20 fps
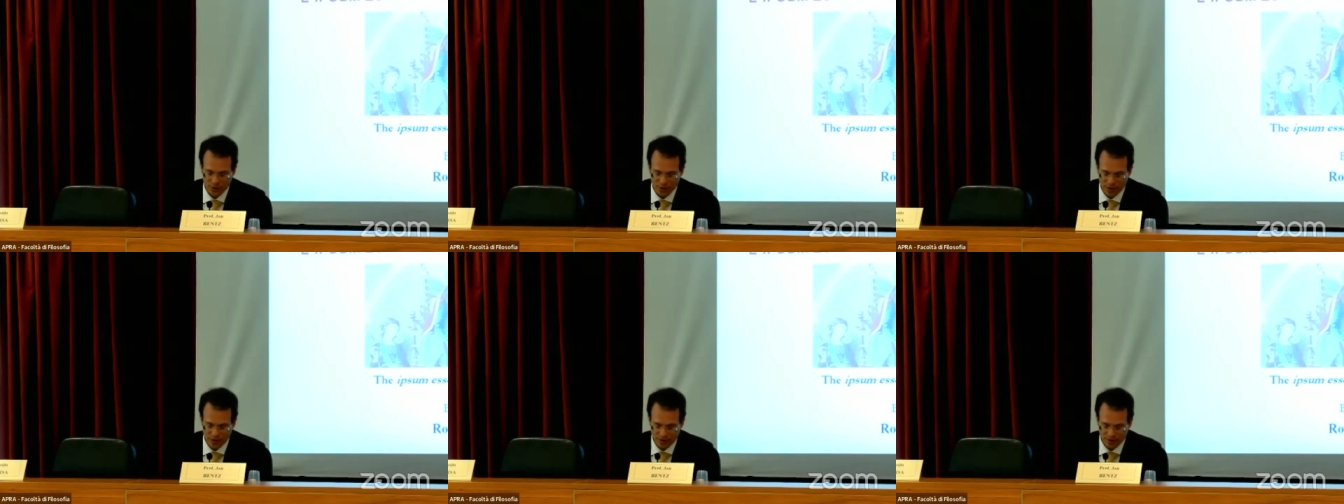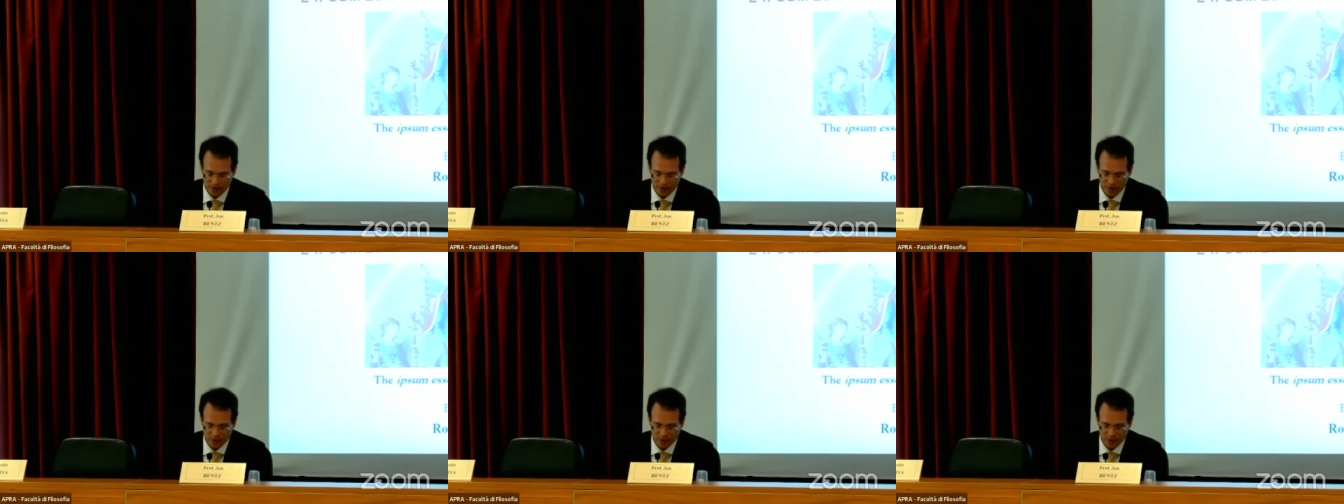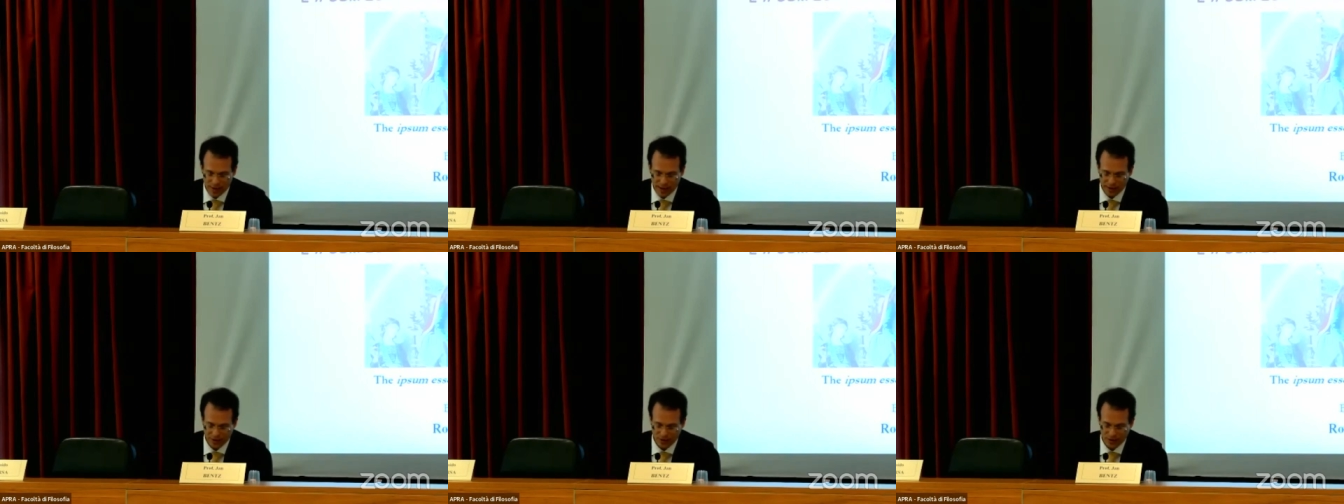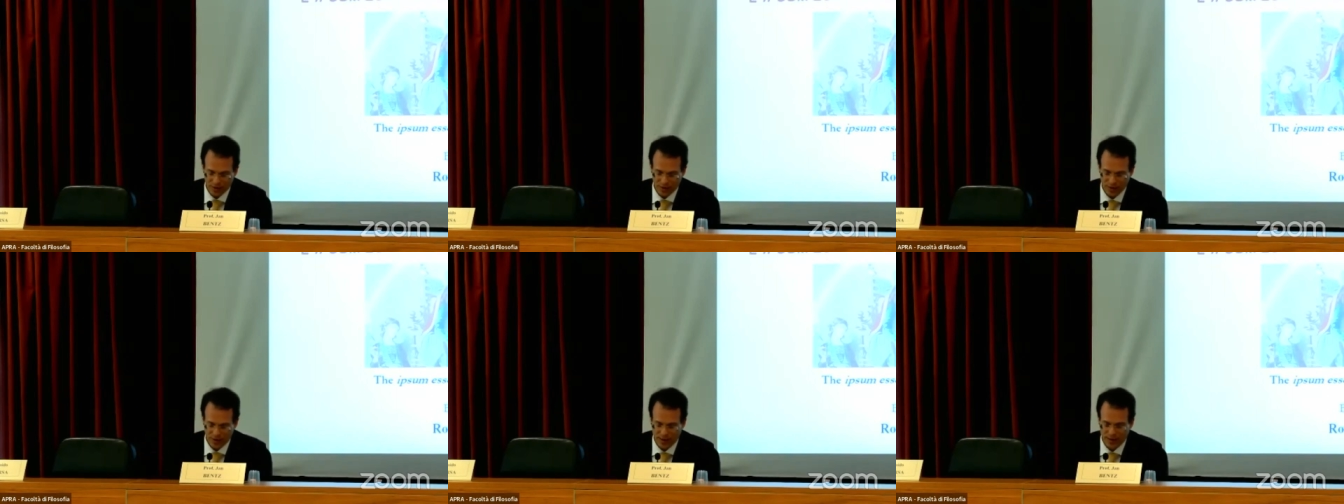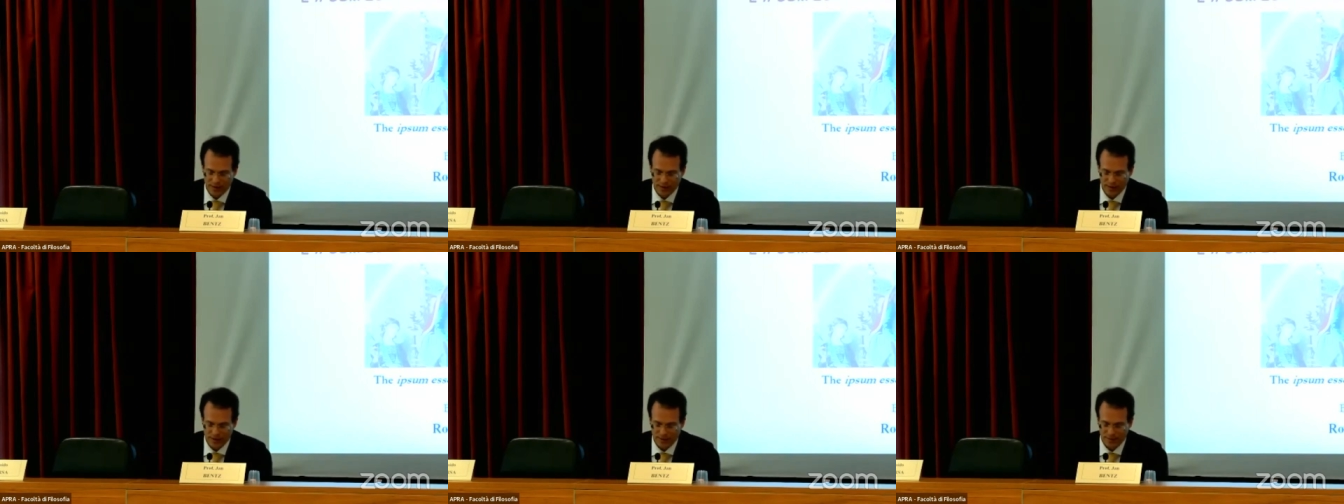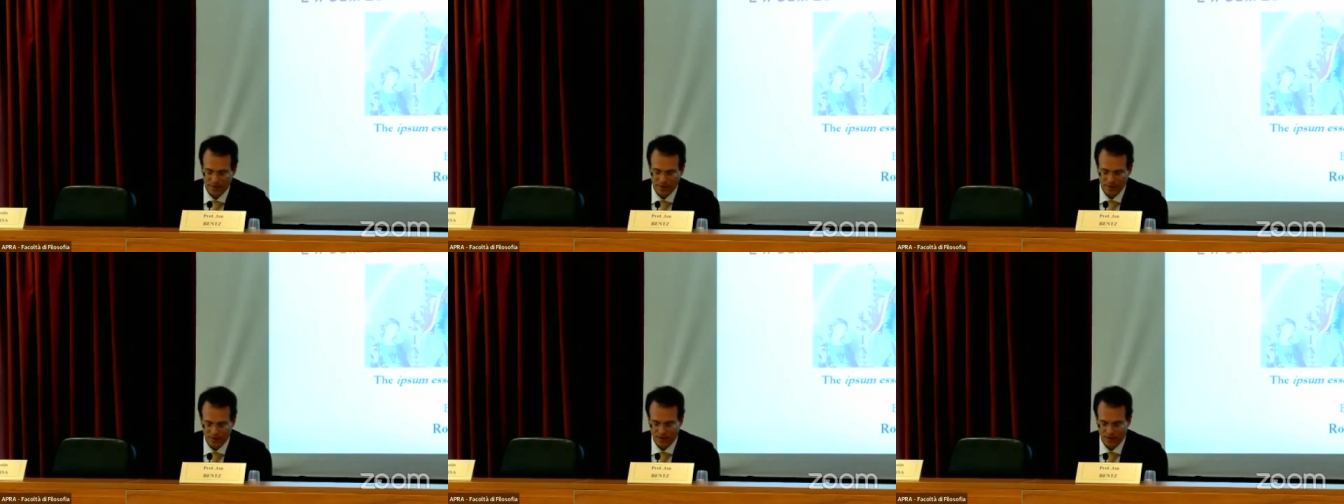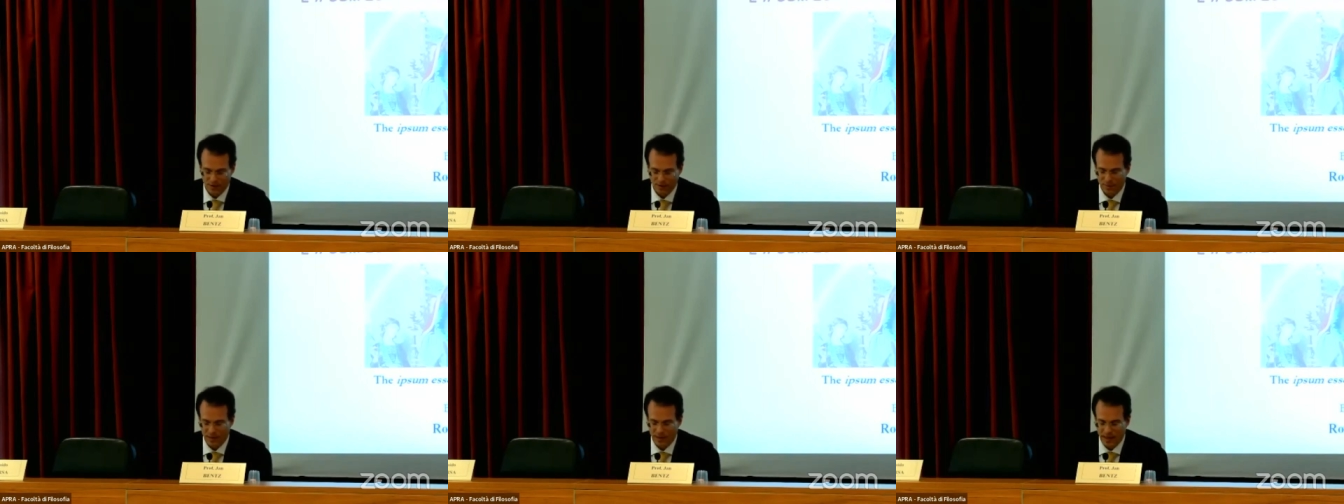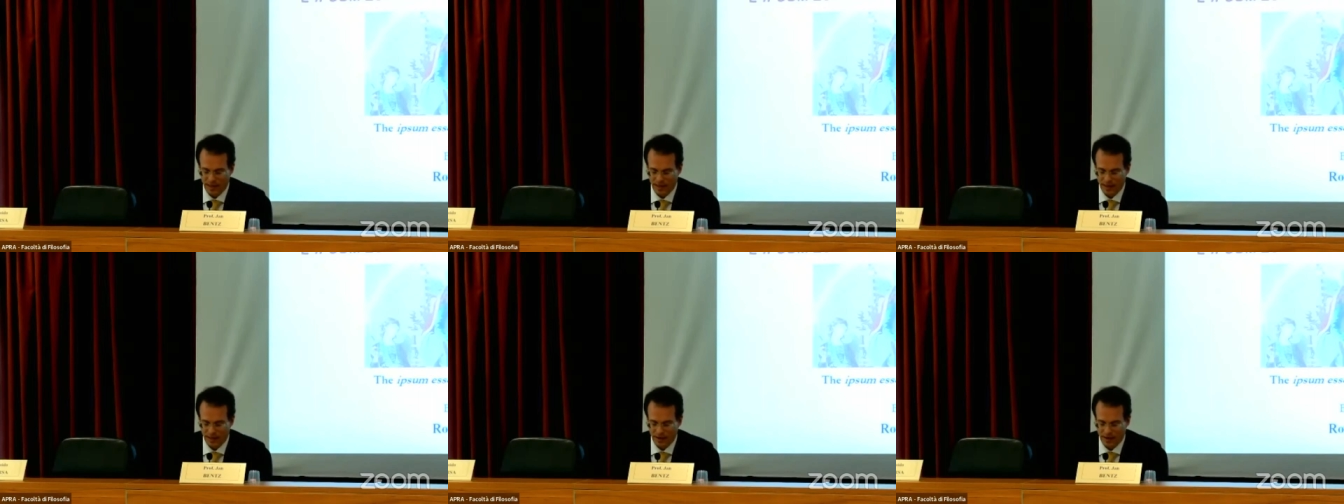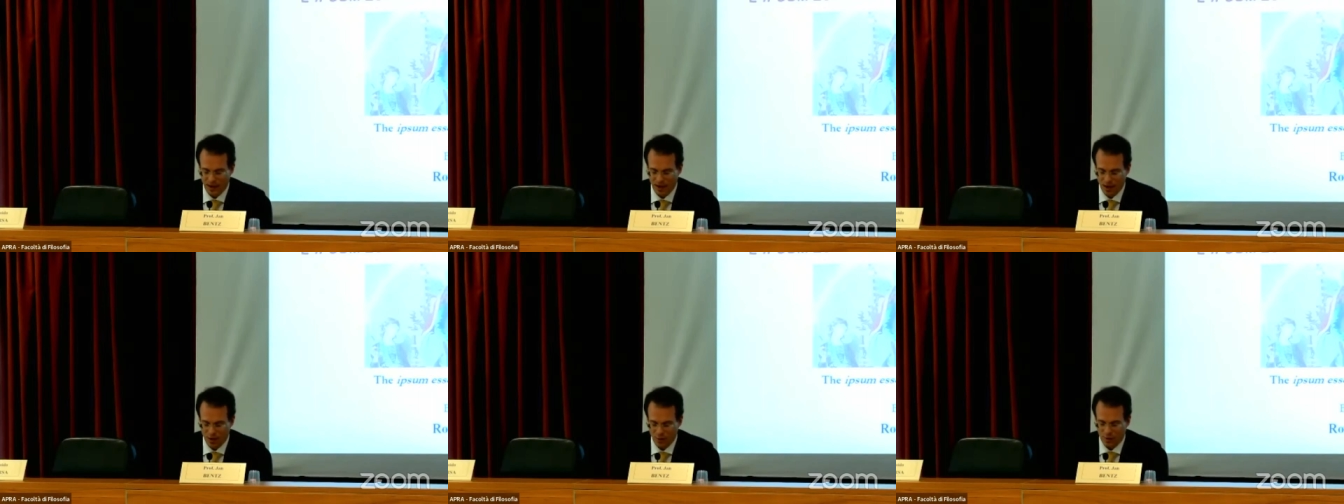to individuation in a subsistent being